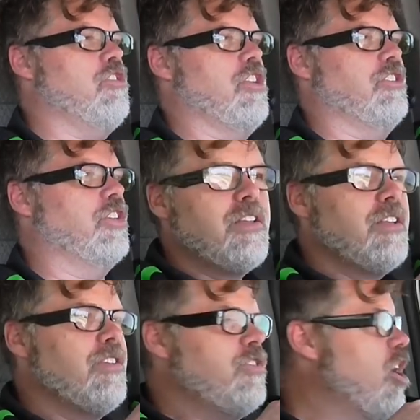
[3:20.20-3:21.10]
Decent.
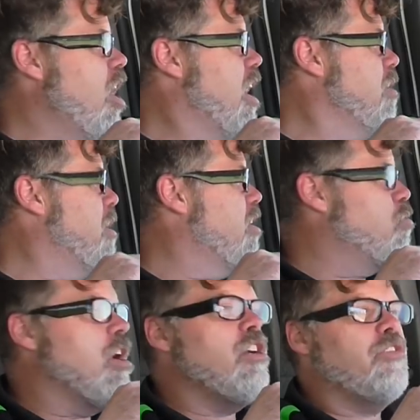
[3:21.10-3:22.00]
If you're anybody's
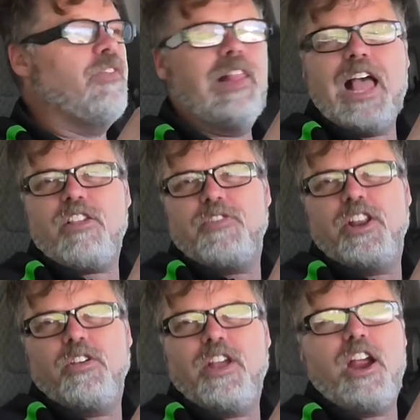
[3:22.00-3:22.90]
wondering from the last
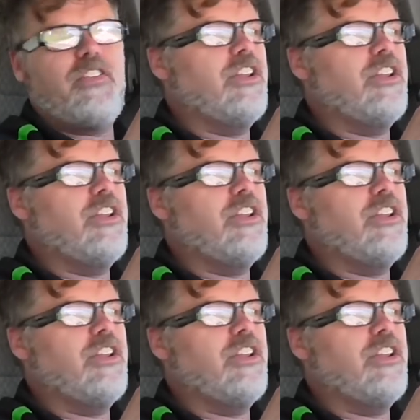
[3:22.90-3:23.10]
video there,